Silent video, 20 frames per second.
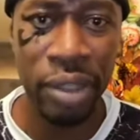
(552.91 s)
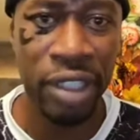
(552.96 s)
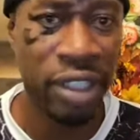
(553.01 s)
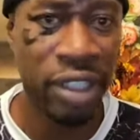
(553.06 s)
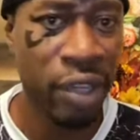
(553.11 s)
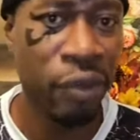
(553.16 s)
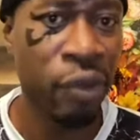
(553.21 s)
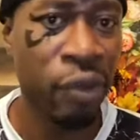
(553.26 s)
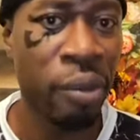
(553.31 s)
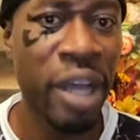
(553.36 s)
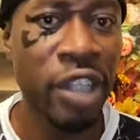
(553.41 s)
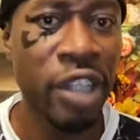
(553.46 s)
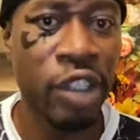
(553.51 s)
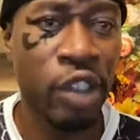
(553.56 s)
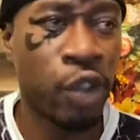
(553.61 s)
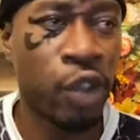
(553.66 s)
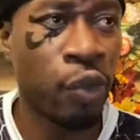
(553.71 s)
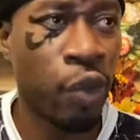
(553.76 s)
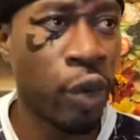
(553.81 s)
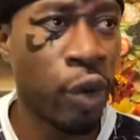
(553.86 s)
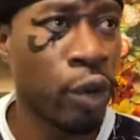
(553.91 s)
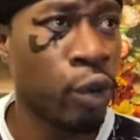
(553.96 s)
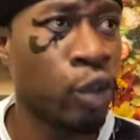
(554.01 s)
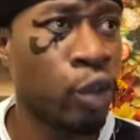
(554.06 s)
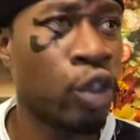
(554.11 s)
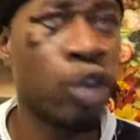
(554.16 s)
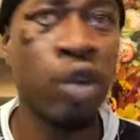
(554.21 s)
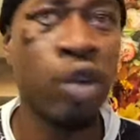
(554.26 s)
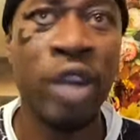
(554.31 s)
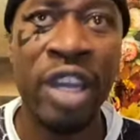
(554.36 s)
This information is for you
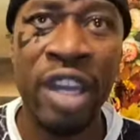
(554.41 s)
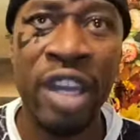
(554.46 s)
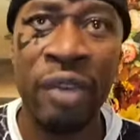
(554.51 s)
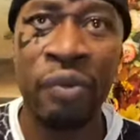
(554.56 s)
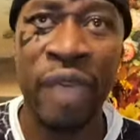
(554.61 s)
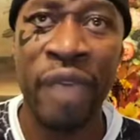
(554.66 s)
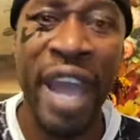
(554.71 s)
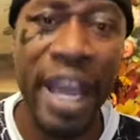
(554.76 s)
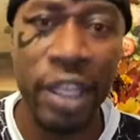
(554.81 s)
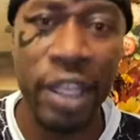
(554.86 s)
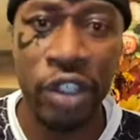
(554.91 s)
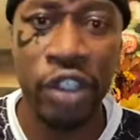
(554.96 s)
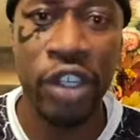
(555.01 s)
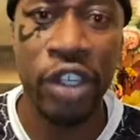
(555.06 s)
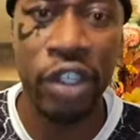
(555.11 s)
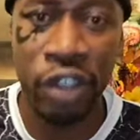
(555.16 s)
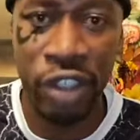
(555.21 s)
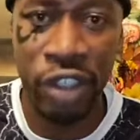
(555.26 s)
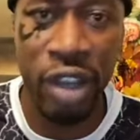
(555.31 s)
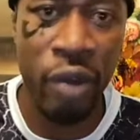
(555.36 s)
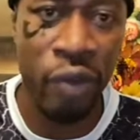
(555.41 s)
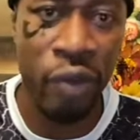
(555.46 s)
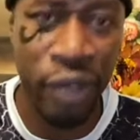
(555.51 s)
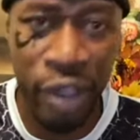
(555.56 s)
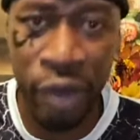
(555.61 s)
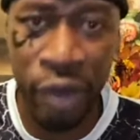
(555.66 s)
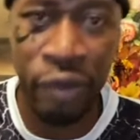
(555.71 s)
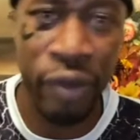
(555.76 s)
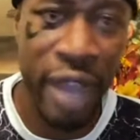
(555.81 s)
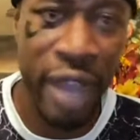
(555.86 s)
so you can advance yourself and
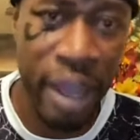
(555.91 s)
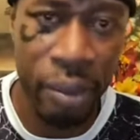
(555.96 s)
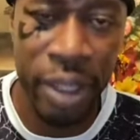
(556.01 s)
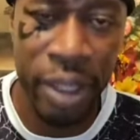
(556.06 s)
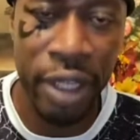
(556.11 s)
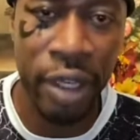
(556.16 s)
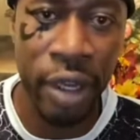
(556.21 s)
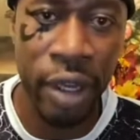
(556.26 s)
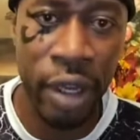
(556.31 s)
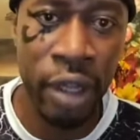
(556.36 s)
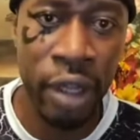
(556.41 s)
your family